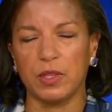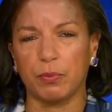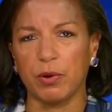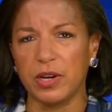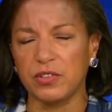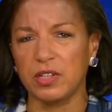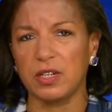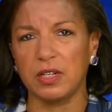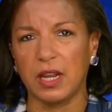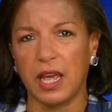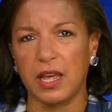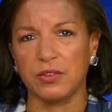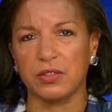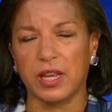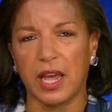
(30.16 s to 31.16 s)
The president
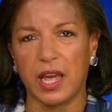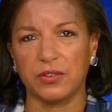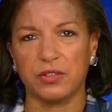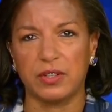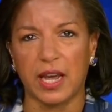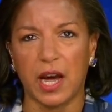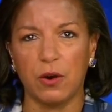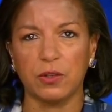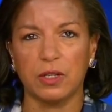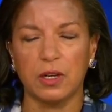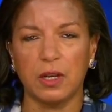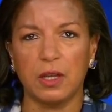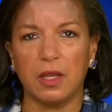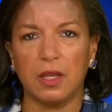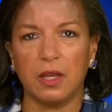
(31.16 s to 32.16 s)
has cast doubt
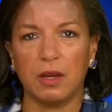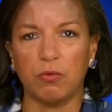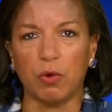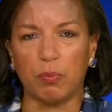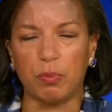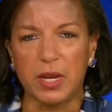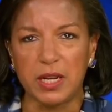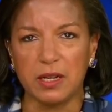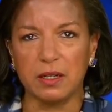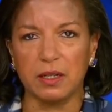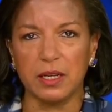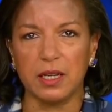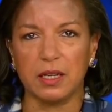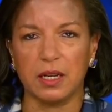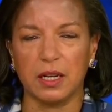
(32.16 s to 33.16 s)

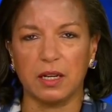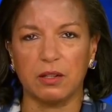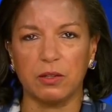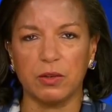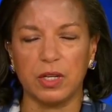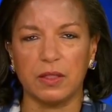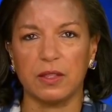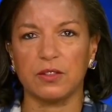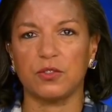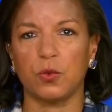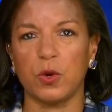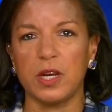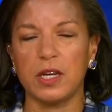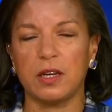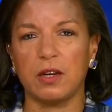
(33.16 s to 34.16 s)
repeatedly, including this
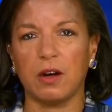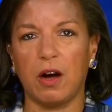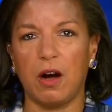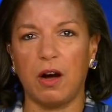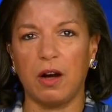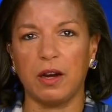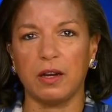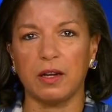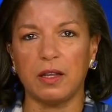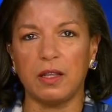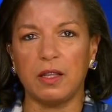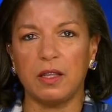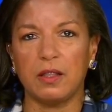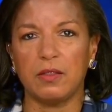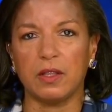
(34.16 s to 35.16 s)
week, on
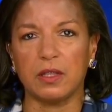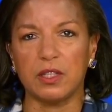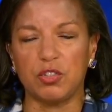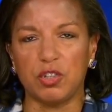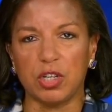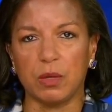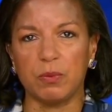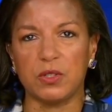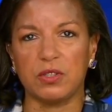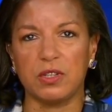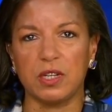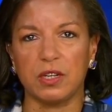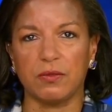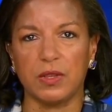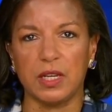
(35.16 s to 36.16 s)
the
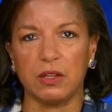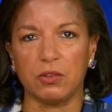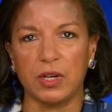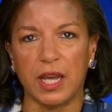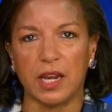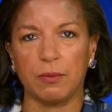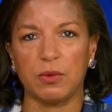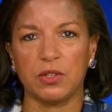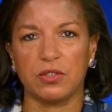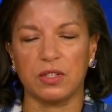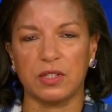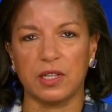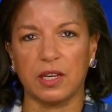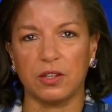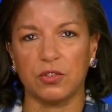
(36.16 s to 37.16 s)
legitimacy of the unanimous
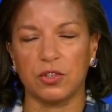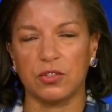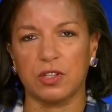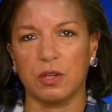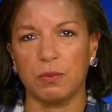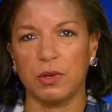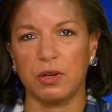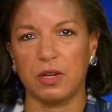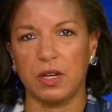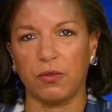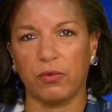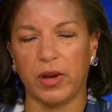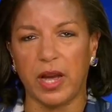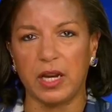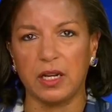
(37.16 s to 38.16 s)
intelligence community
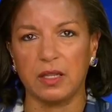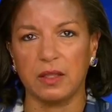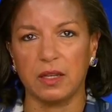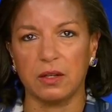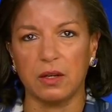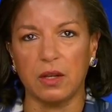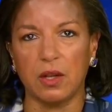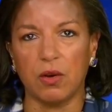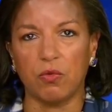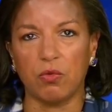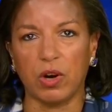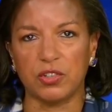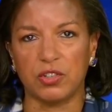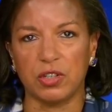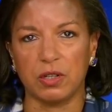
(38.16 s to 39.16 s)
finding that
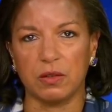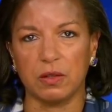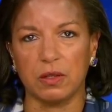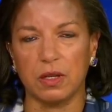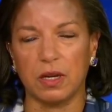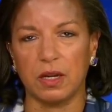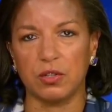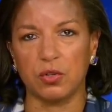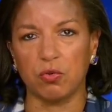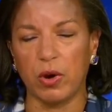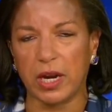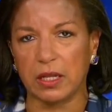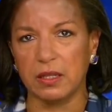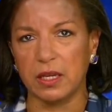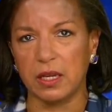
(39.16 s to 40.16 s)
Russia
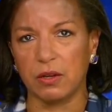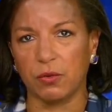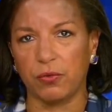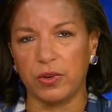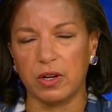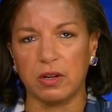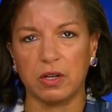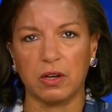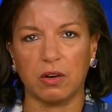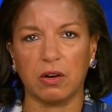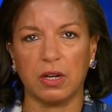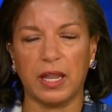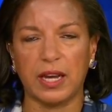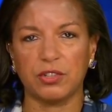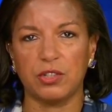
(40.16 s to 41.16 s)
directly interfered in
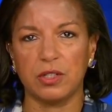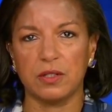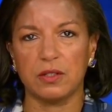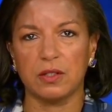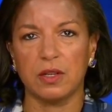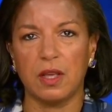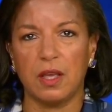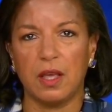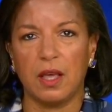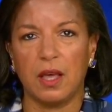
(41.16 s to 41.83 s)
our elections.